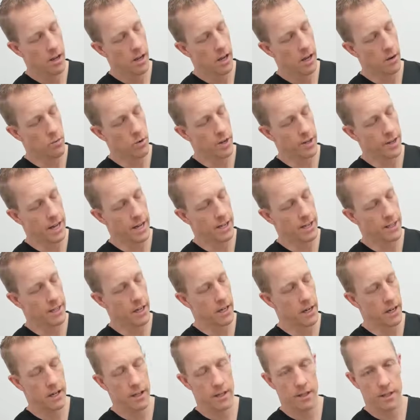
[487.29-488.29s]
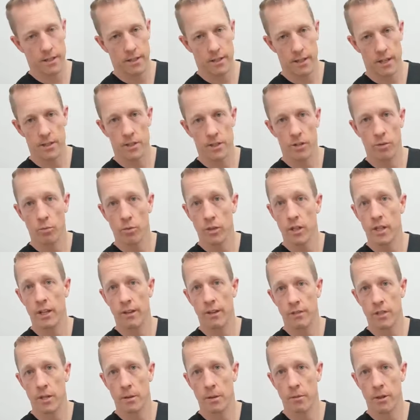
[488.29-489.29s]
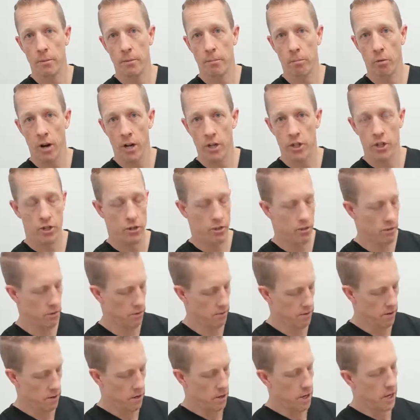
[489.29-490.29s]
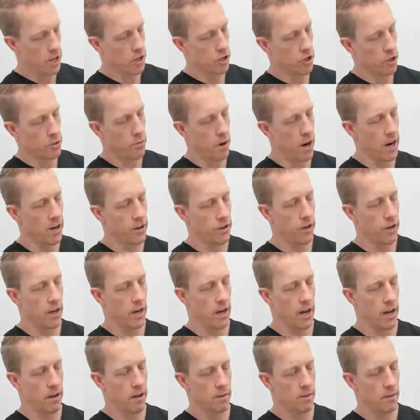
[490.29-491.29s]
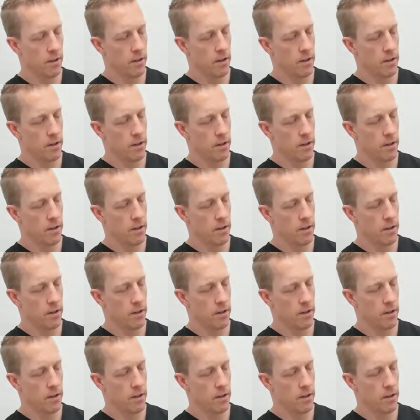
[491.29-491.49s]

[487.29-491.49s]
And what that does is it relieves some of the pressure in your spinal canal